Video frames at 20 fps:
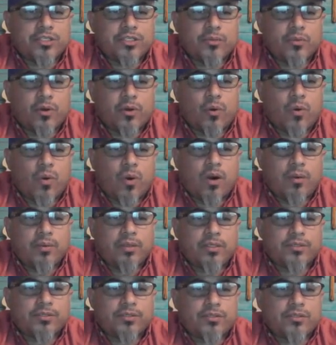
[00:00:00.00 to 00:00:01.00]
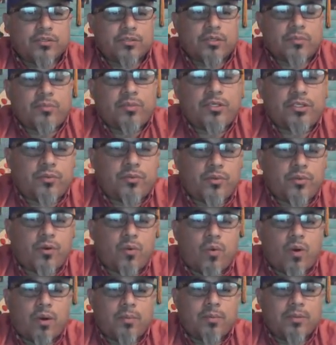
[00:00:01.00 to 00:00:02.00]
Submission requirements.
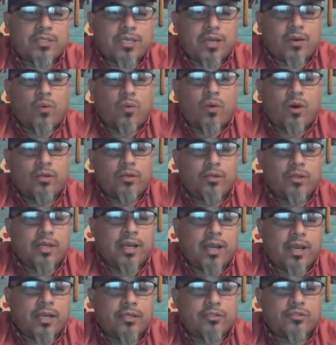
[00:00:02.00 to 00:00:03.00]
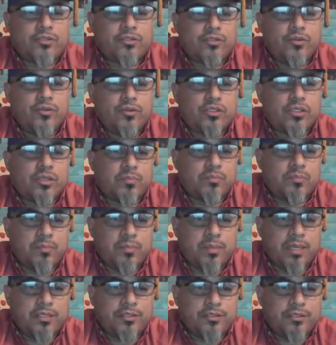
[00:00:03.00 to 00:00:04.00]
Submission requirements. I want you guys to
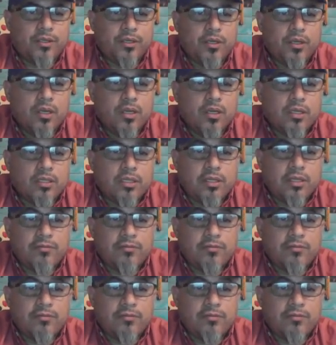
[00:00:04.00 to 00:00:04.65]
submit